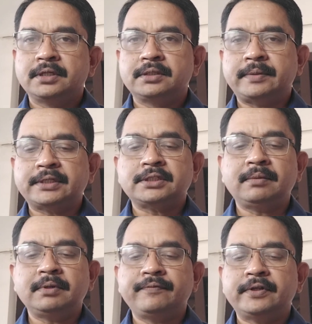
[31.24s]
So for
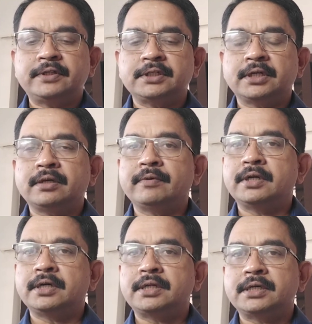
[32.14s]
example, if it is given
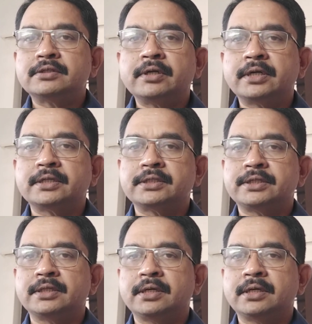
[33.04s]
an isolated station,